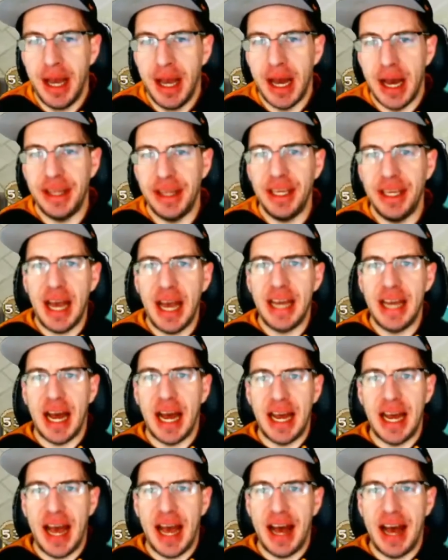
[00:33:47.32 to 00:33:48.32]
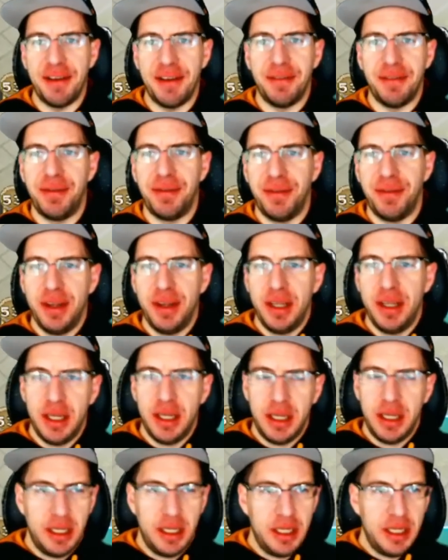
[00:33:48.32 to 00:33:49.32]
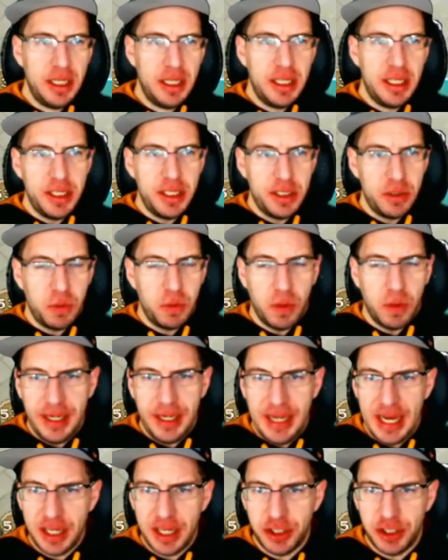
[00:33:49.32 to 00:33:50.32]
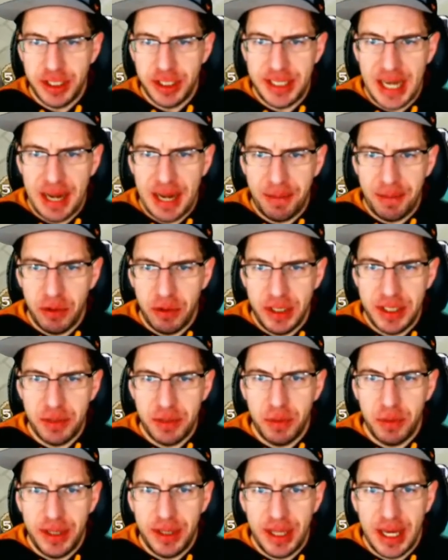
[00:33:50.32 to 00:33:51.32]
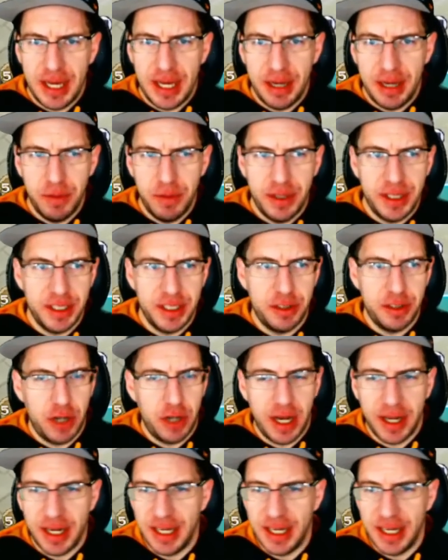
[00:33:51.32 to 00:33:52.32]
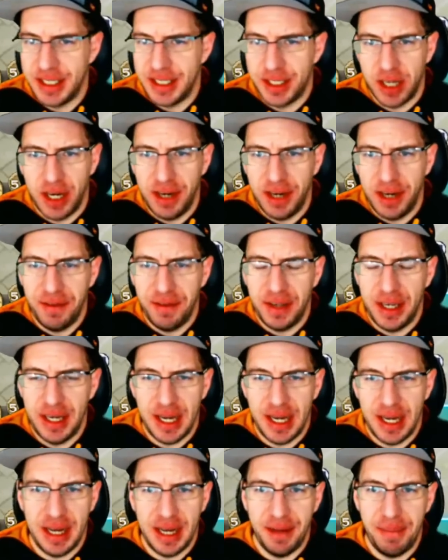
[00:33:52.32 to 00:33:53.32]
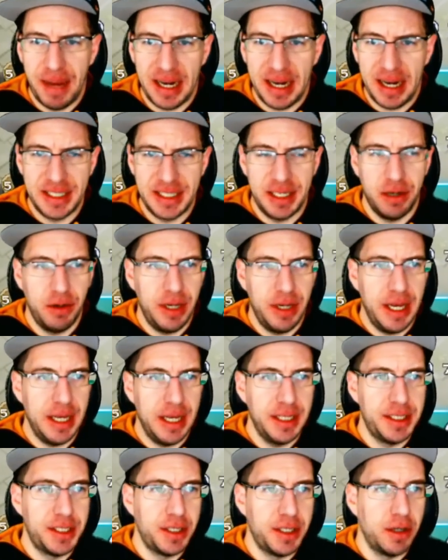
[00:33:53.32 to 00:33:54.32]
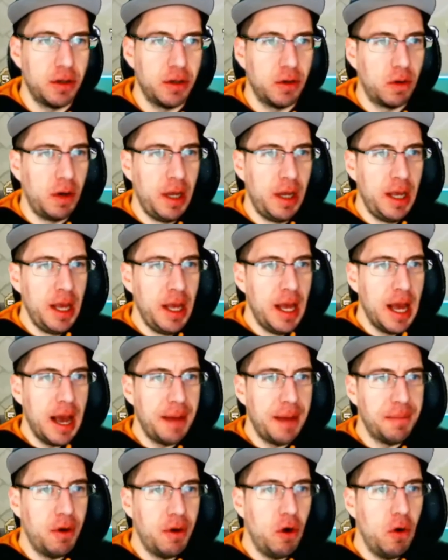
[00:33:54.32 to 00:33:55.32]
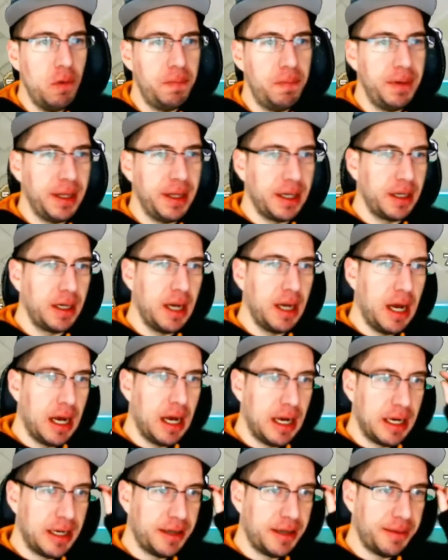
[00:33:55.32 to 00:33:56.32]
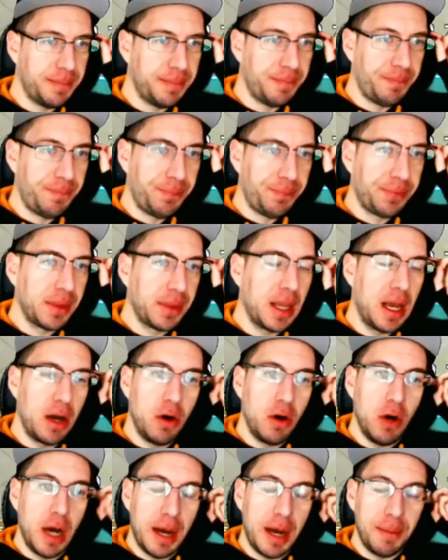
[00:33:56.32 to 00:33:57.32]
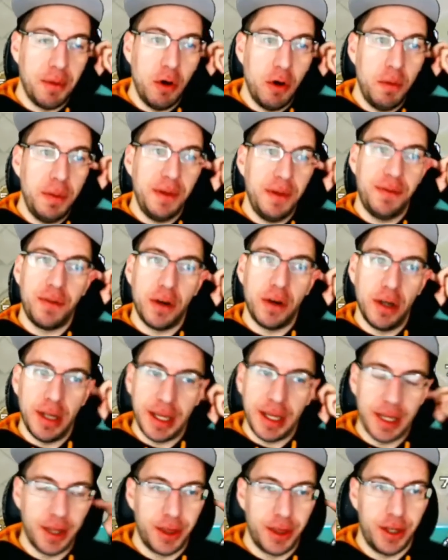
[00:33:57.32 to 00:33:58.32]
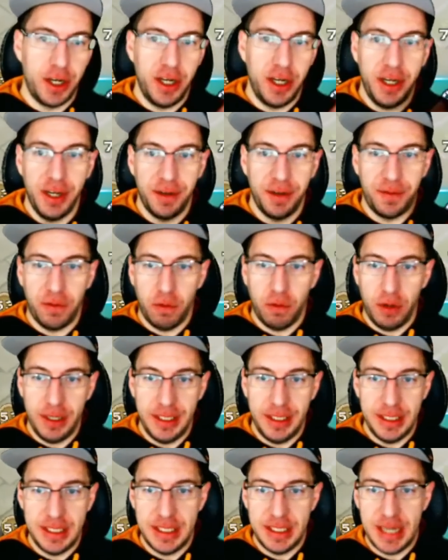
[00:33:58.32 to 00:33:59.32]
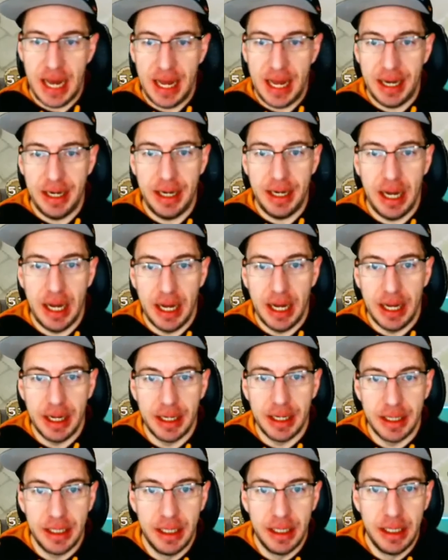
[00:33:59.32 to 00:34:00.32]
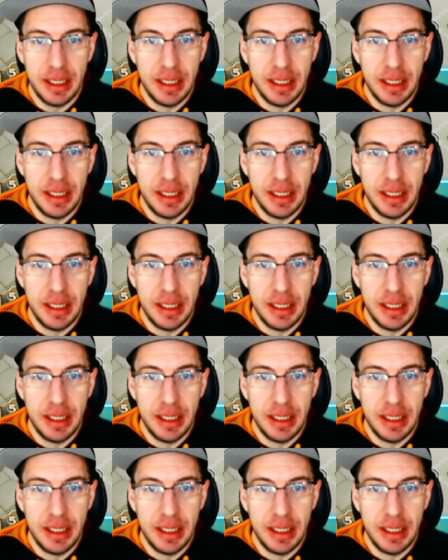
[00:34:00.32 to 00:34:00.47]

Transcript: I think I have 20 extra stat points with this dragon. It's not even maxed out yet, so I'm hoping for like a 30 or 40 stat